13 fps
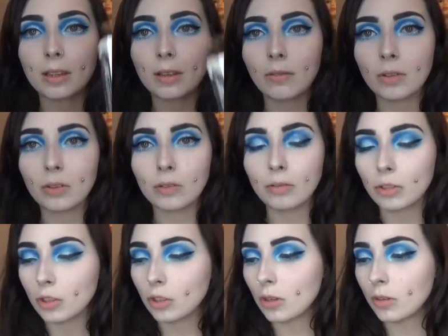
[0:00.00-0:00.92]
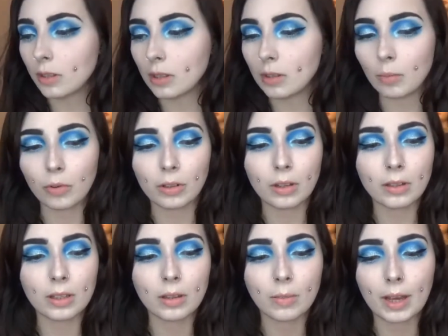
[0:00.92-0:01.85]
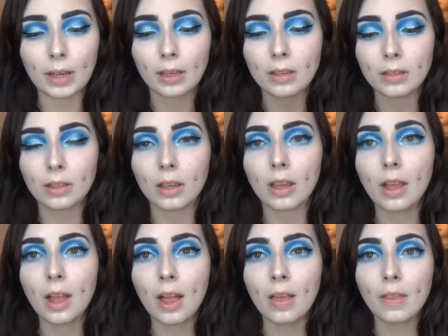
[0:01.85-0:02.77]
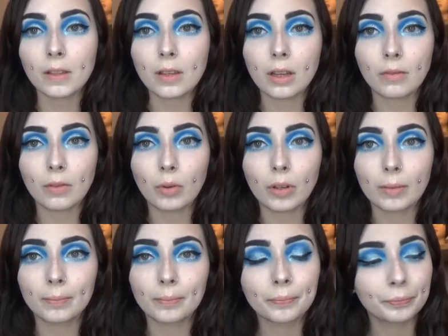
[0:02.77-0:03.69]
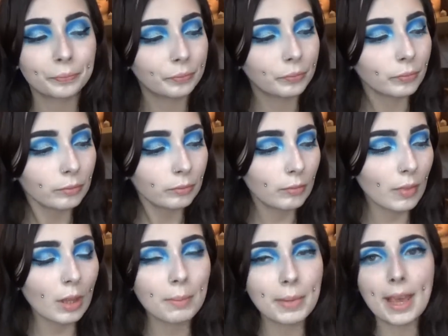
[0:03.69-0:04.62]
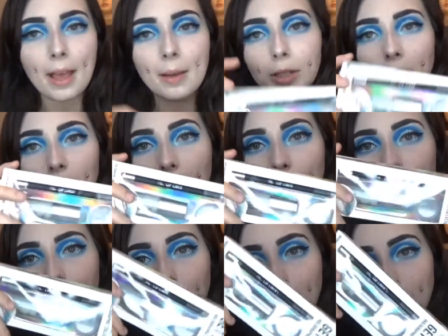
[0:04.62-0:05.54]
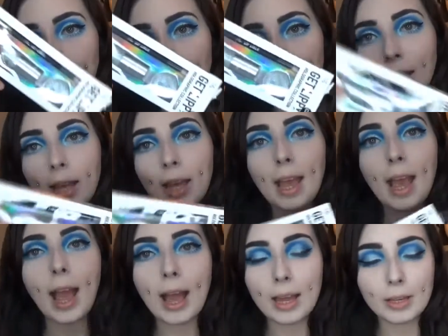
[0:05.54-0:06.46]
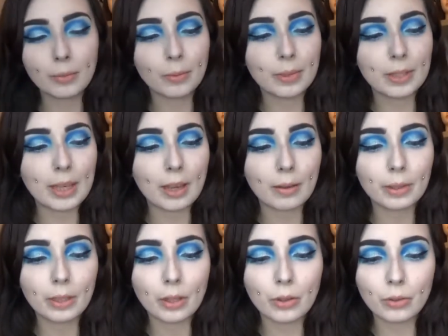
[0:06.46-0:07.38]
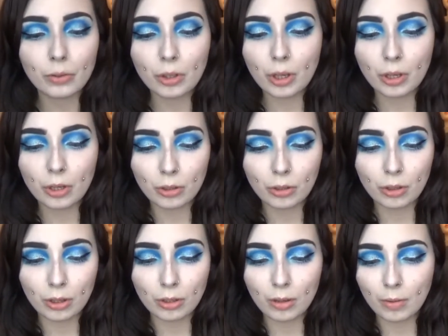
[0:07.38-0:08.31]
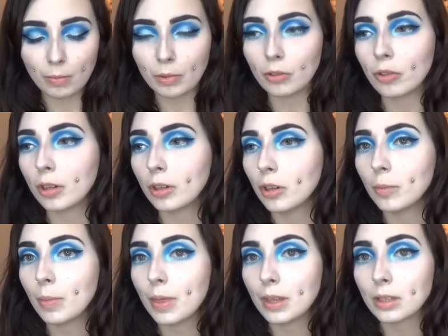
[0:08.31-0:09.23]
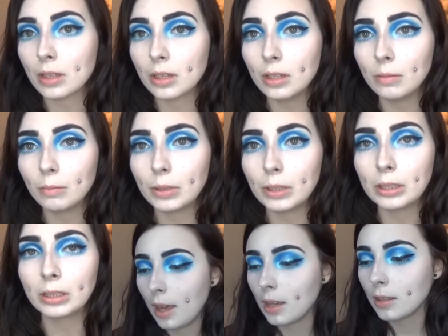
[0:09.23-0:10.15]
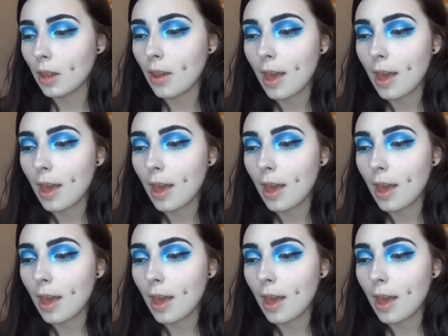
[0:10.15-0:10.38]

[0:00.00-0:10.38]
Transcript: if you're just using the products in the packet, so that's kind of annoying. But yeah, I'm gonna start with the white and we'll see how it goes. So I'm gonna try and open this up. Okay, so